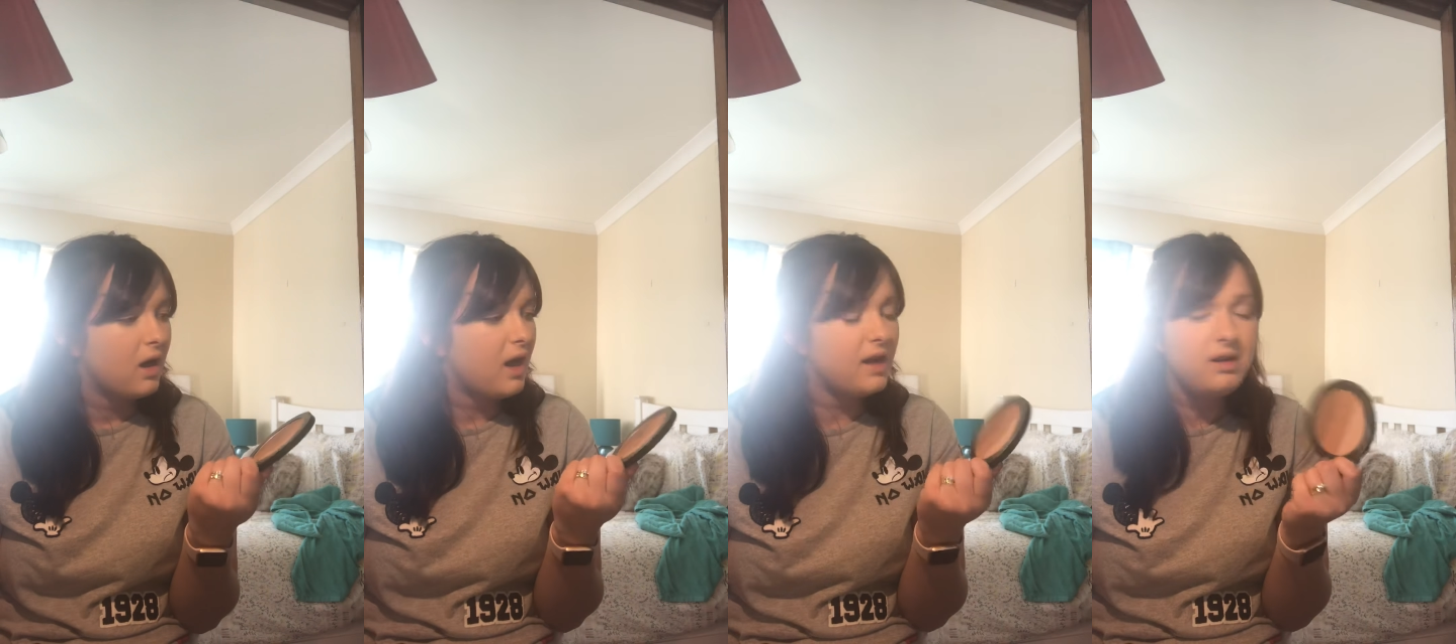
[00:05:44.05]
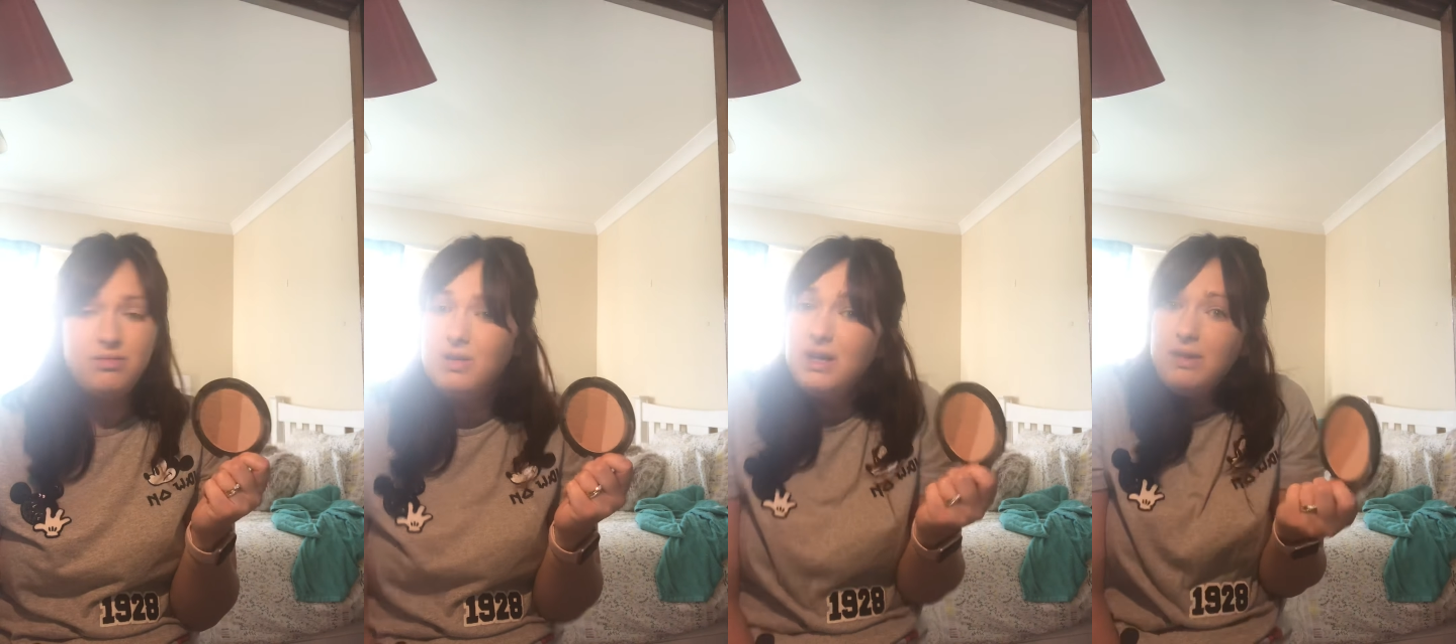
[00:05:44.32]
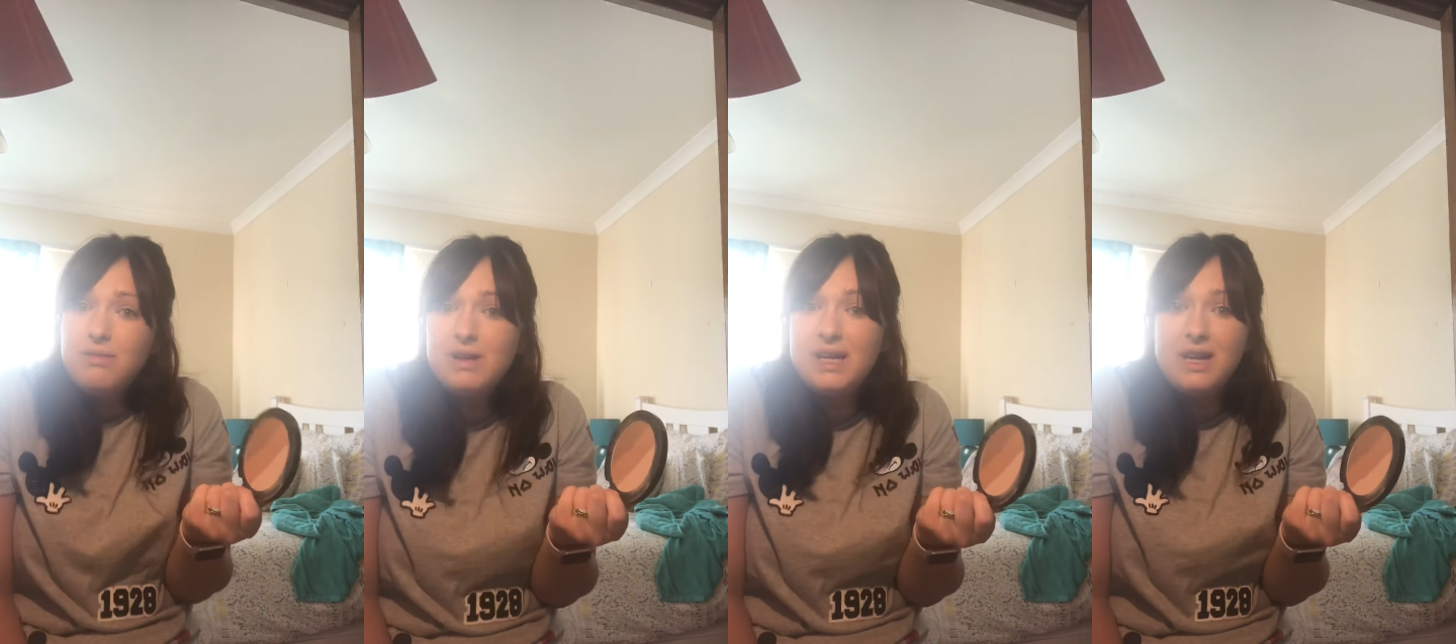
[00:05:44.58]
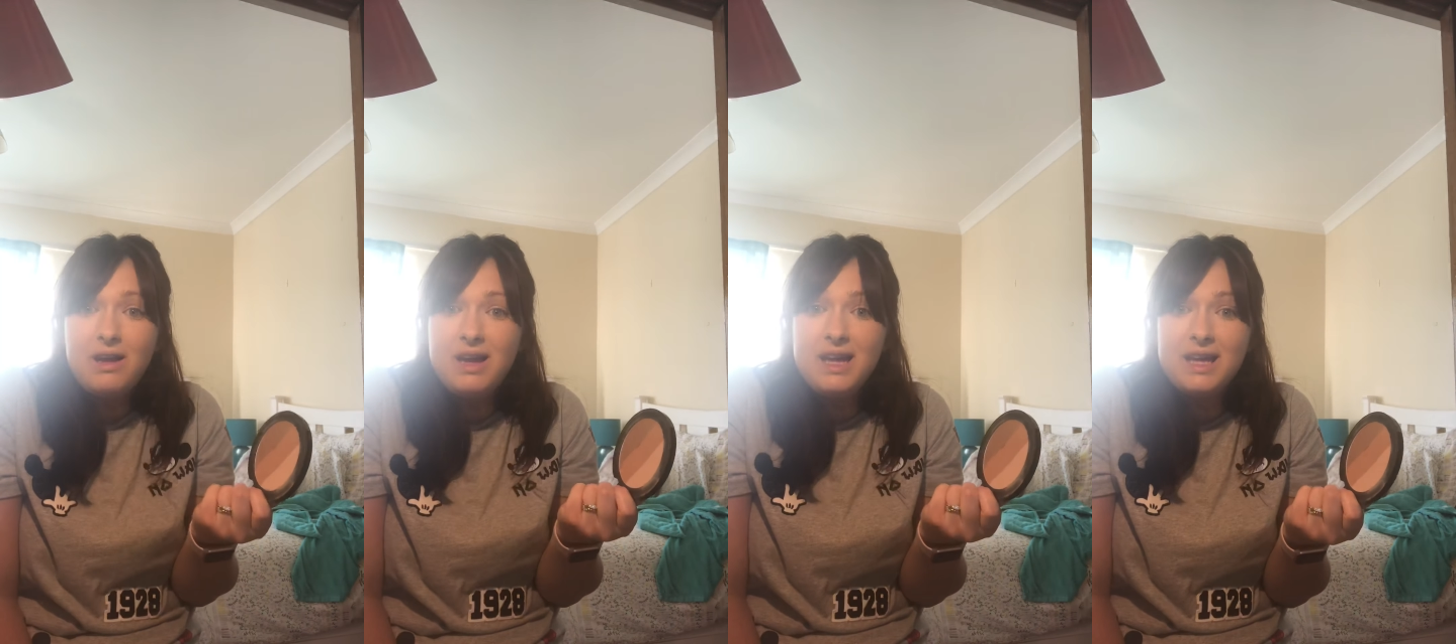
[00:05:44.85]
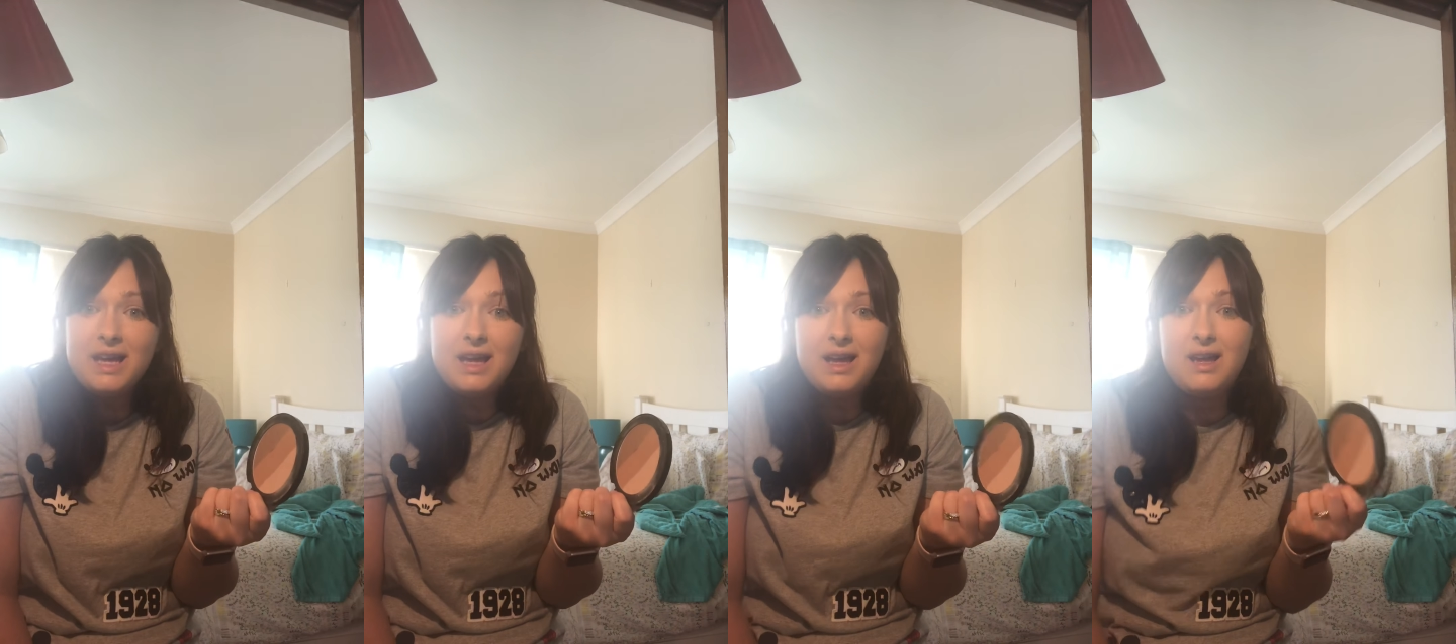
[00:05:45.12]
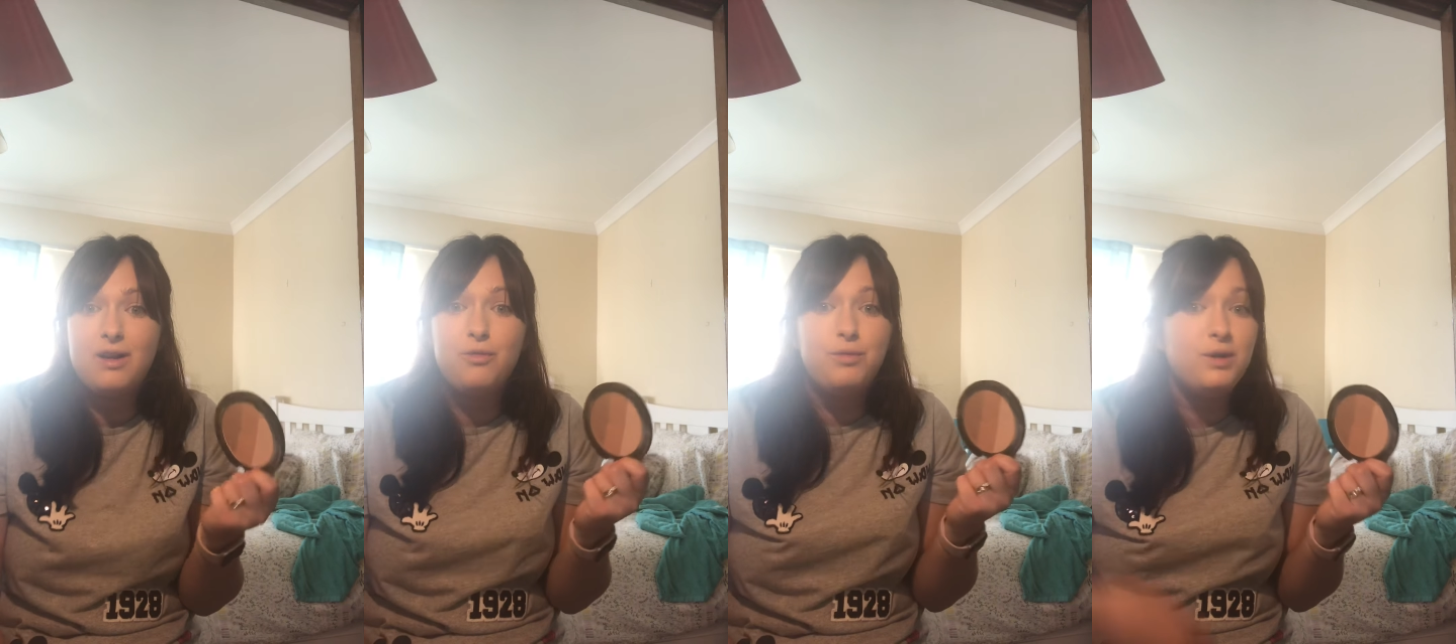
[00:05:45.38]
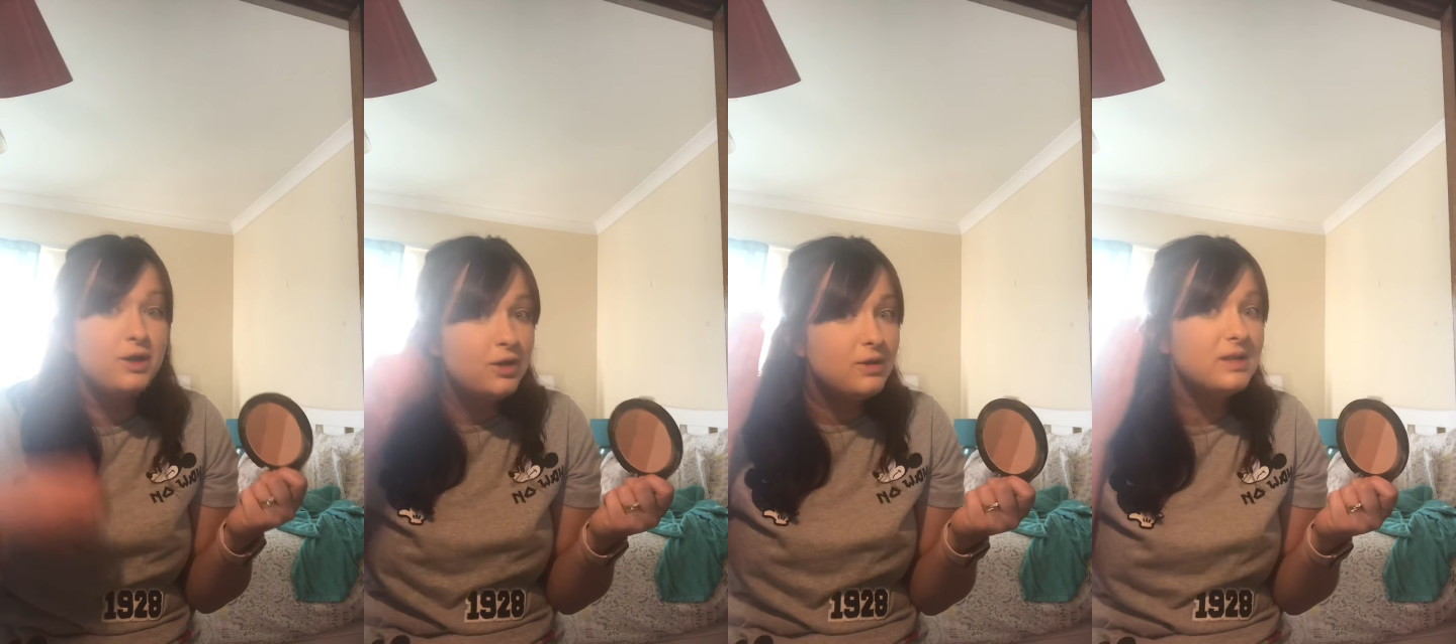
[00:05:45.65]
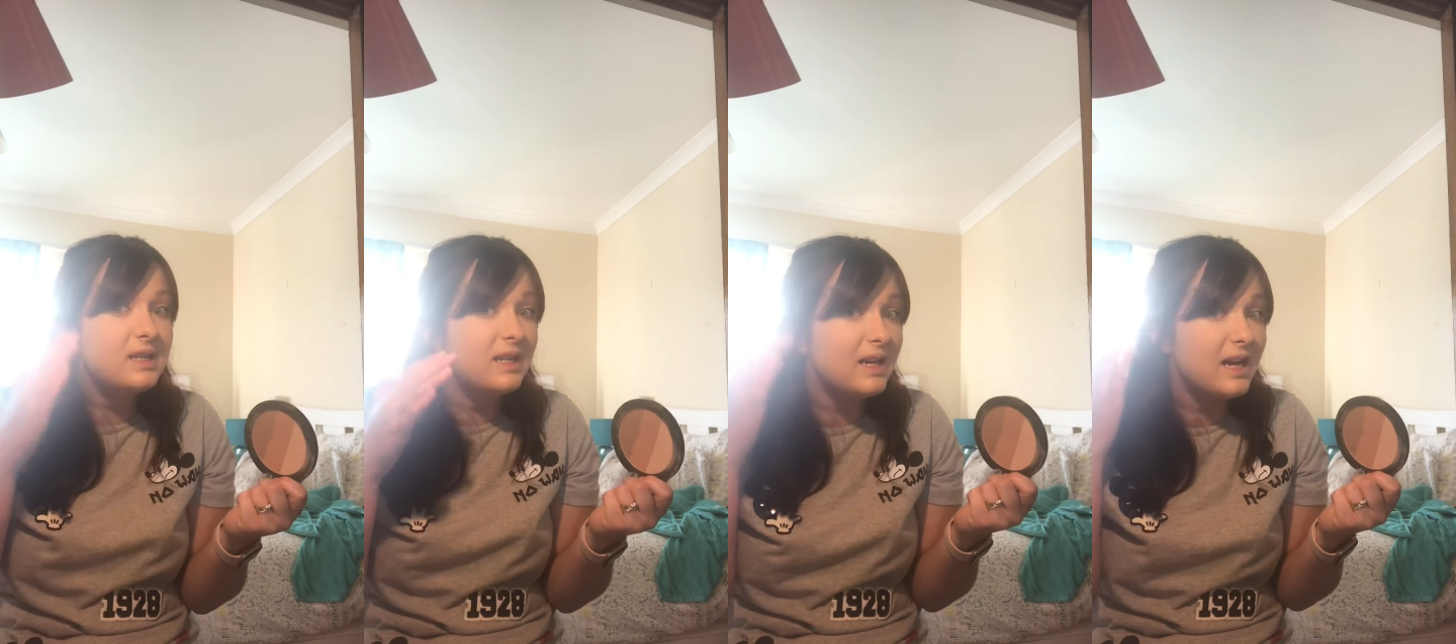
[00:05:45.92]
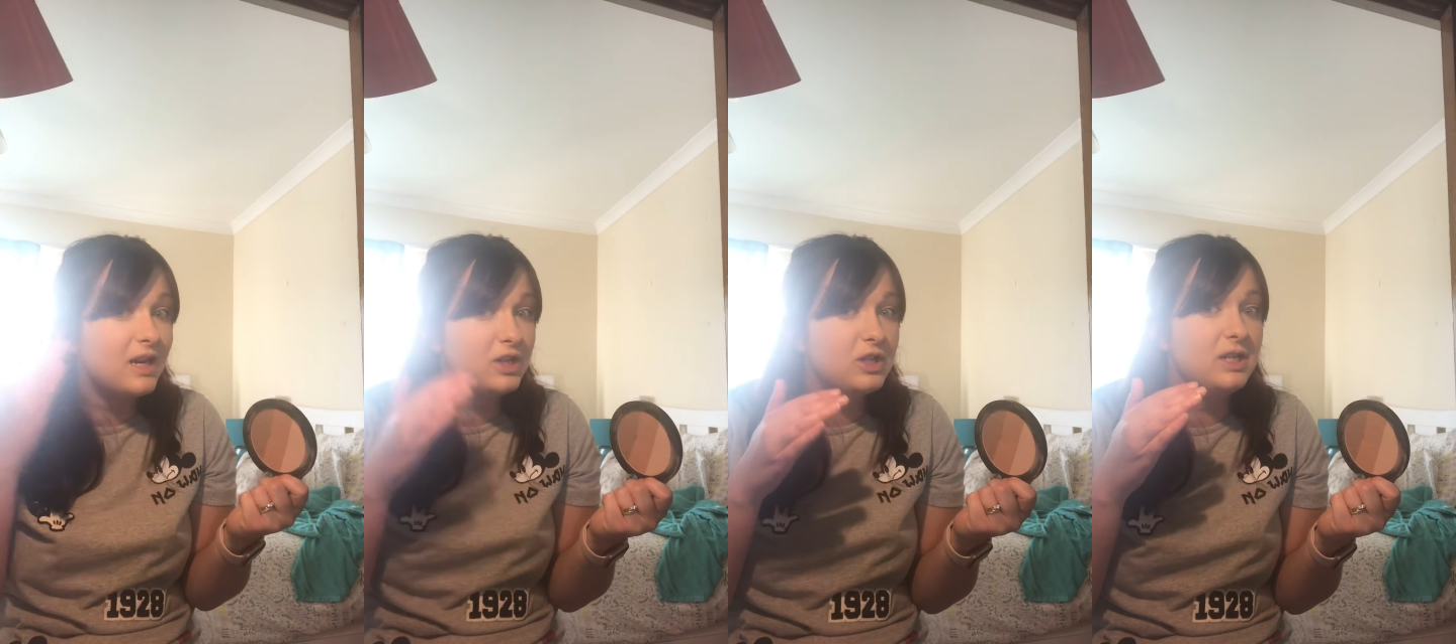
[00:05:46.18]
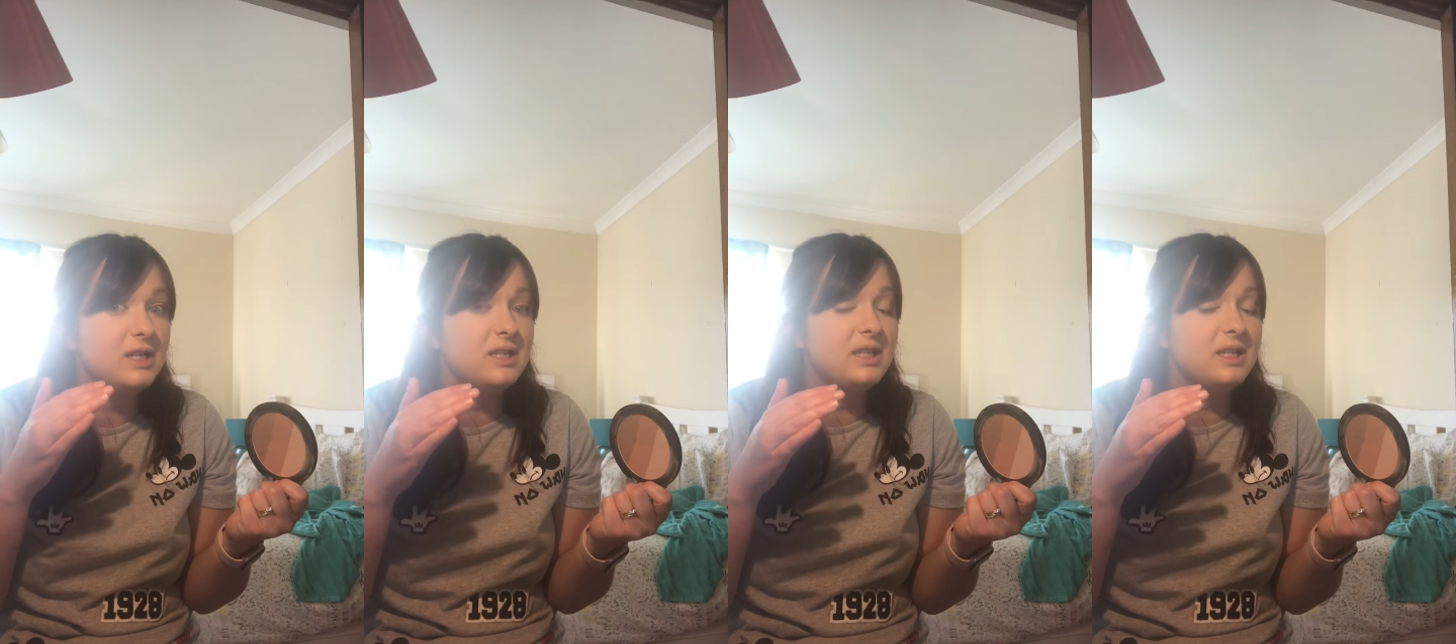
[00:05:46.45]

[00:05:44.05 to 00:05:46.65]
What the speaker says: and I really like it, and I've been using it actually